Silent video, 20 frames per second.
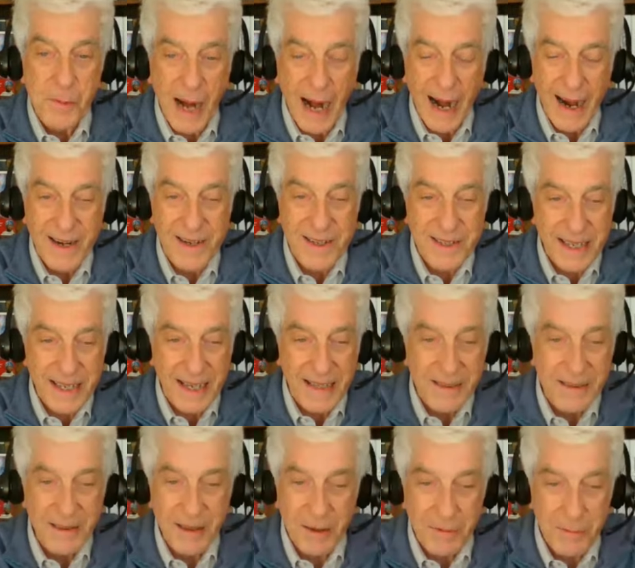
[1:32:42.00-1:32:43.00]
miles
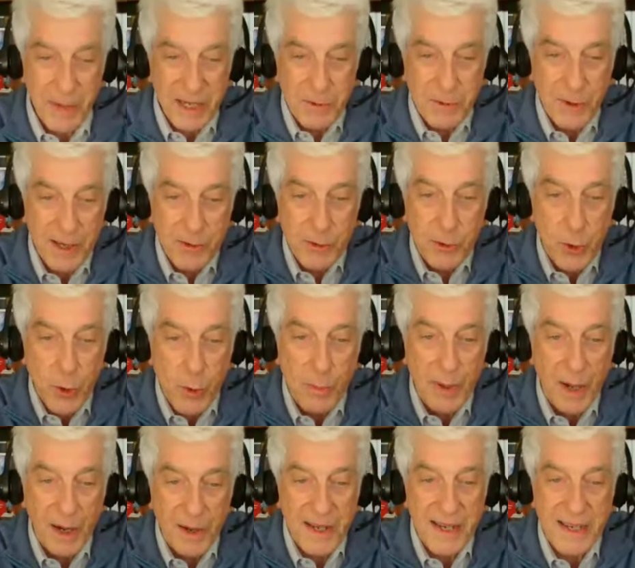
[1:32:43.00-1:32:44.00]
and between 2
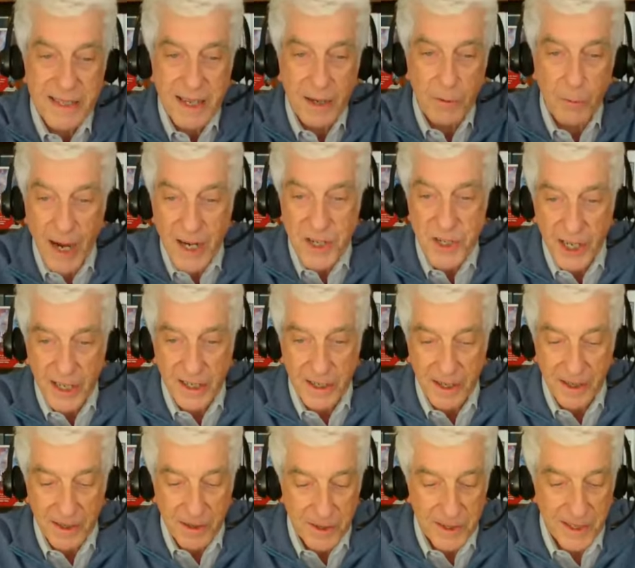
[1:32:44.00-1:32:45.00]
buildings in
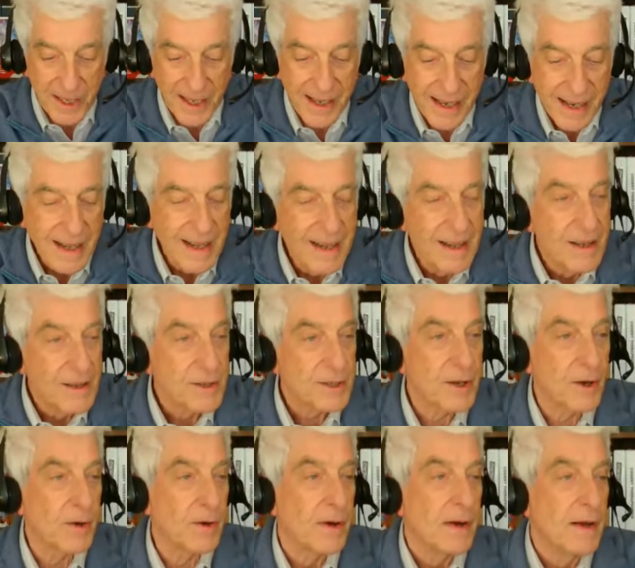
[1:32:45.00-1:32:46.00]
Washington. Okay.
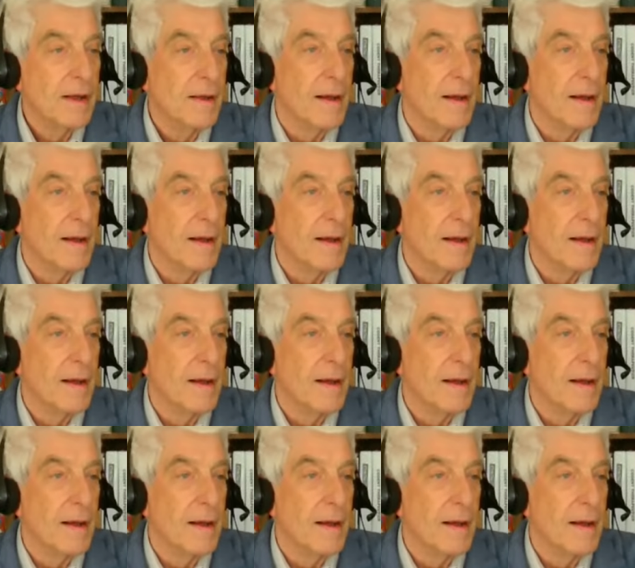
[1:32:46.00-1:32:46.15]
So